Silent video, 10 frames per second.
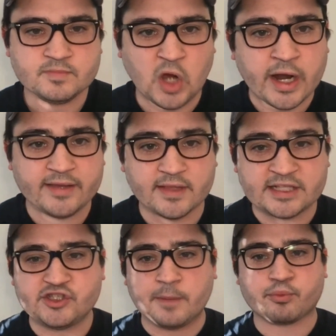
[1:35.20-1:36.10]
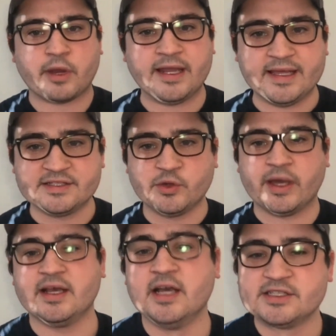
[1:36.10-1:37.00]
All right, let's jump right into
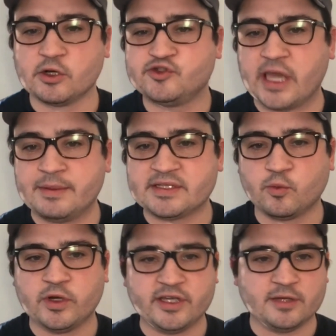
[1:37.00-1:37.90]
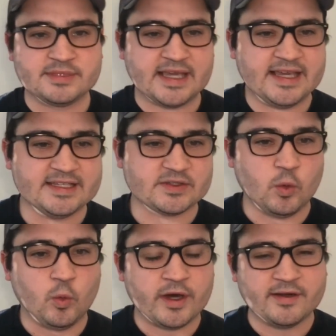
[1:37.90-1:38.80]
it. So Jameson Williams is
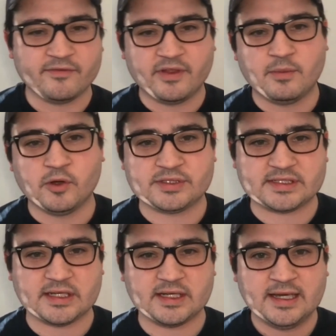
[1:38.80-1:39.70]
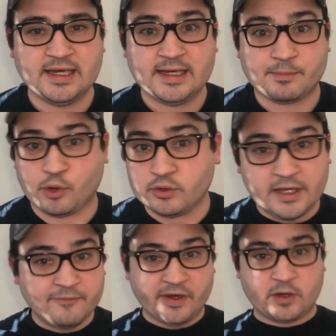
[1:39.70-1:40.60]
one of the most
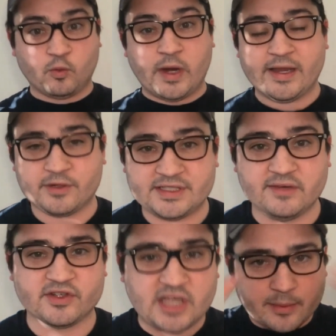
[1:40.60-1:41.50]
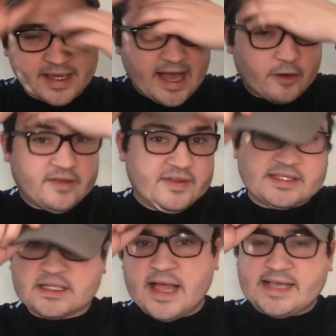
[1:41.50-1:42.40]
prolific wide receivers coming out in this
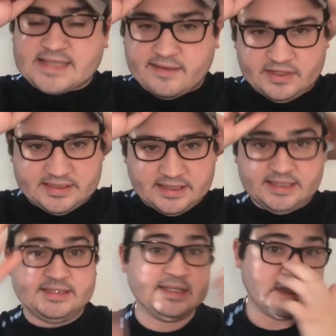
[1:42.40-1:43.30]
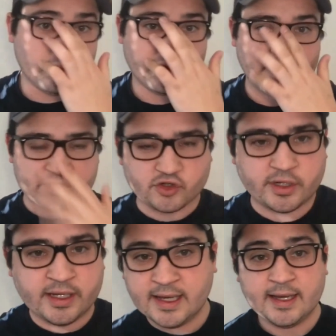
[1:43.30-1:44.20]
class. Obviously, he's dealing with an
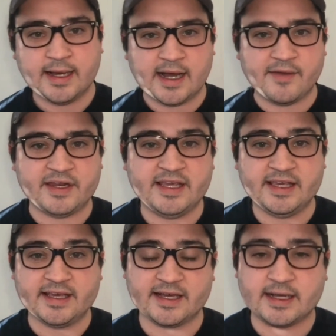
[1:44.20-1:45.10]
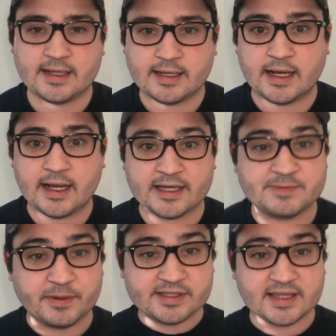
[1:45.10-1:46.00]
injury that he
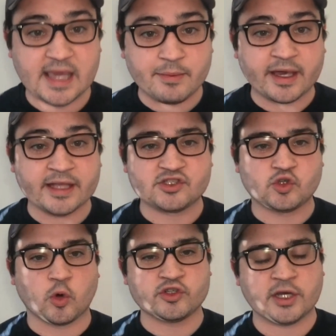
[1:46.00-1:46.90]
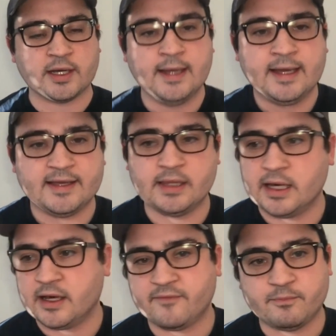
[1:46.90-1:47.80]
experienced in the game against Georgia in
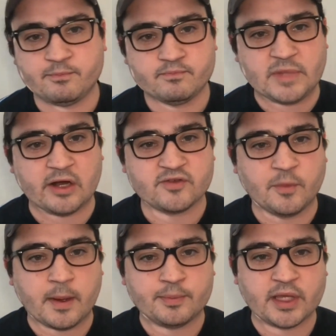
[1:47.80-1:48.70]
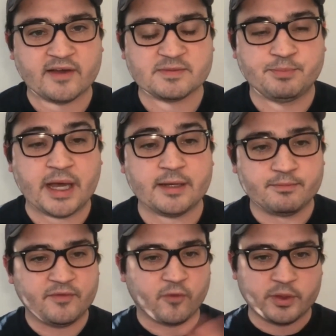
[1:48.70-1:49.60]
the college football playoffs. But
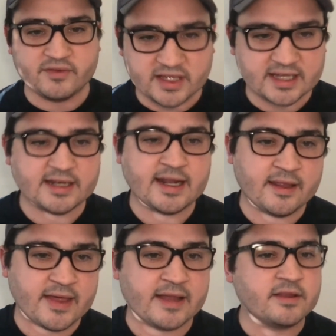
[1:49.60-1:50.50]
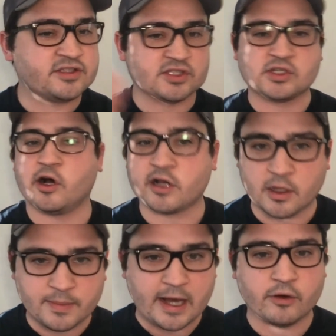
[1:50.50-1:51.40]
before we even get into any of that, let's just talk
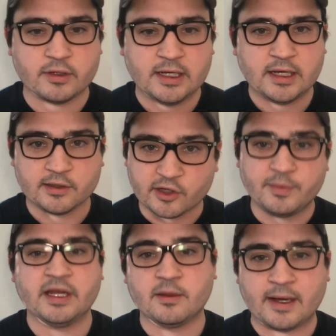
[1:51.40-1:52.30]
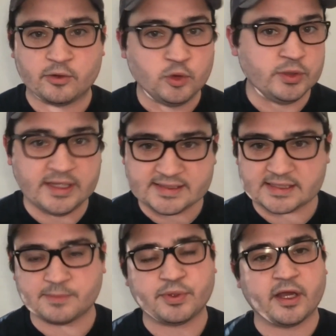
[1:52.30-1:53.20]
about a little bit about who he is as
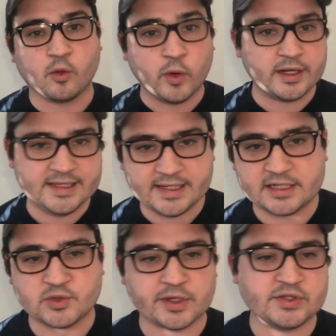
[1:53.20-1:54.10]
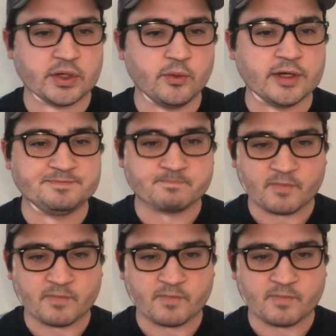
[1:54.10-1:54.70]
a player, what he did in 2021.